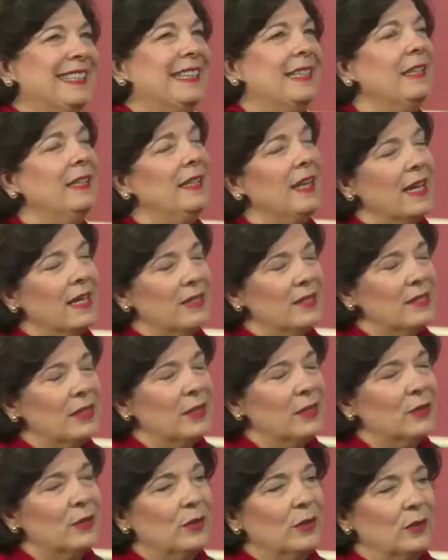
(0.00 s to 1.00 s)
Yes, I
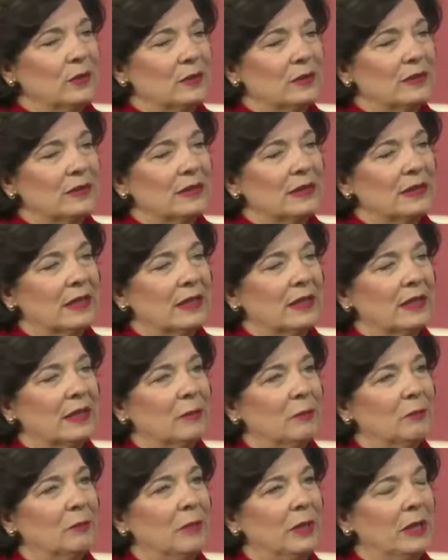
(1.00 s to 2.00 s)
do.
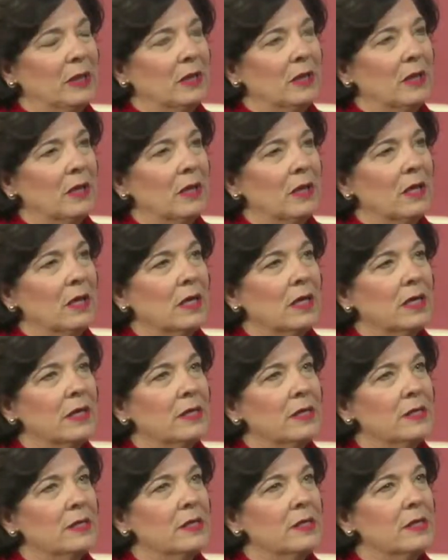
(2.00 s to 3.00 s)

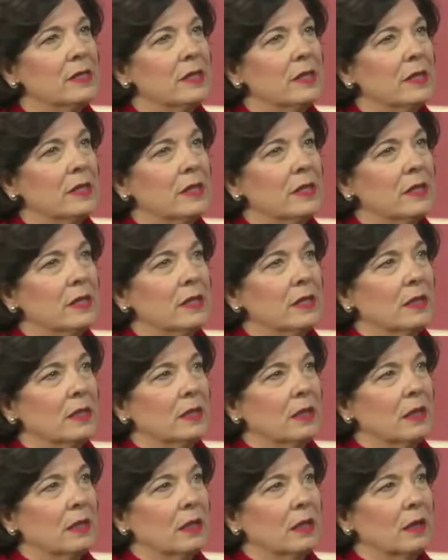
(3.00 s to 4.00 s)
Because
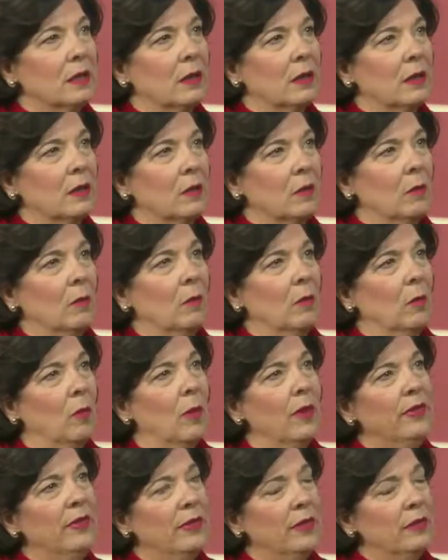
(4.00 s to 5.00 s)

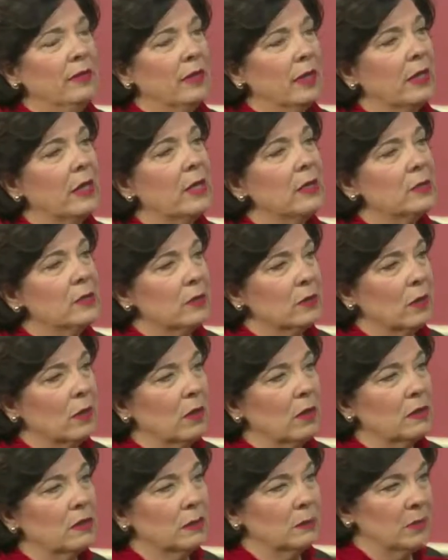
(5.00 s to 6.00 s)
one thing that I
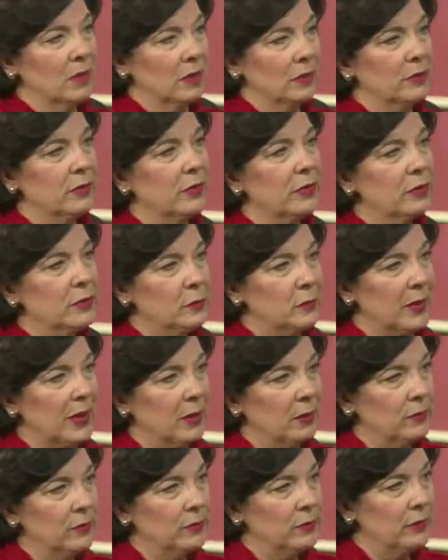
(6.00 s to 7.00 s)
saw as a military
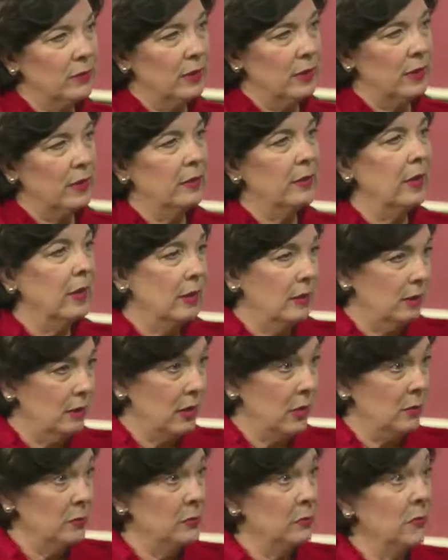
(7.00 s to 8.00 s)
spouse, and
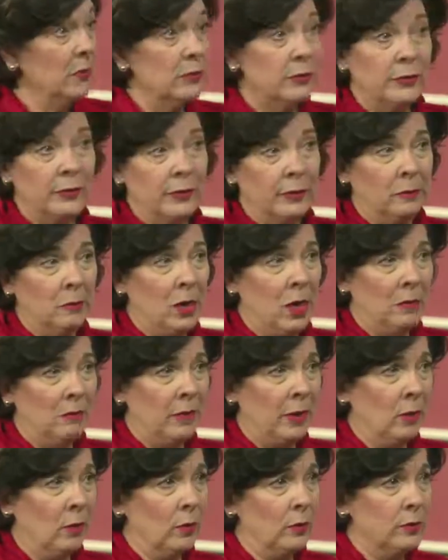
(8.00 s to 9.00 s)
now as a military mom,
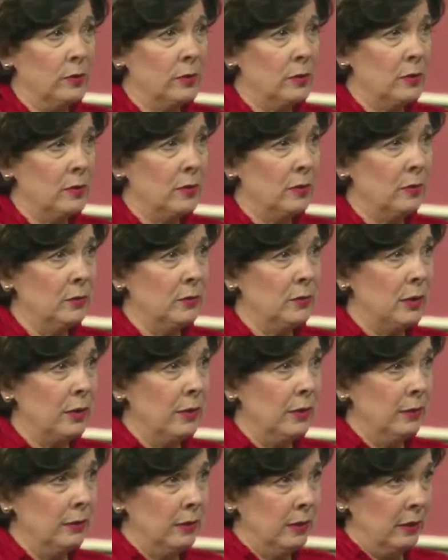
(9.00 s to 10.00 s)
my oldest is a lieutenant
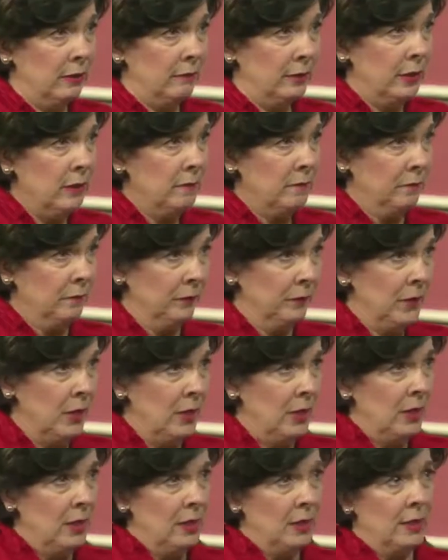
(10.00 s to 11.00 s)
in the Navy,
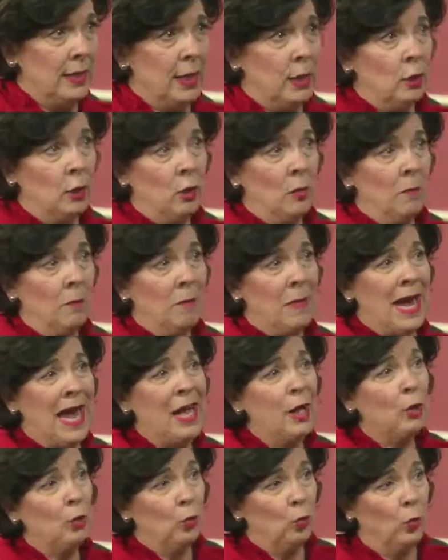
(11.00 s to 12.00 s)
that no
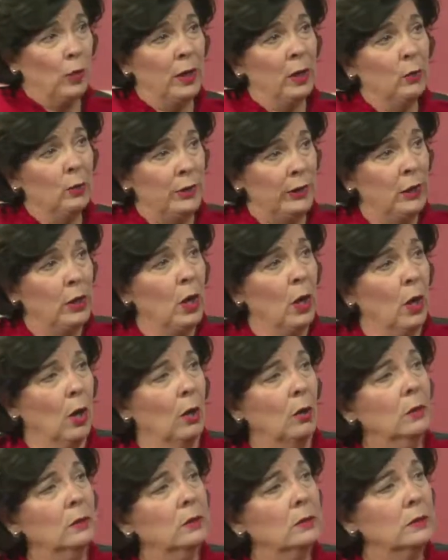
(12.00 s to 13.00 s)
matter where we go,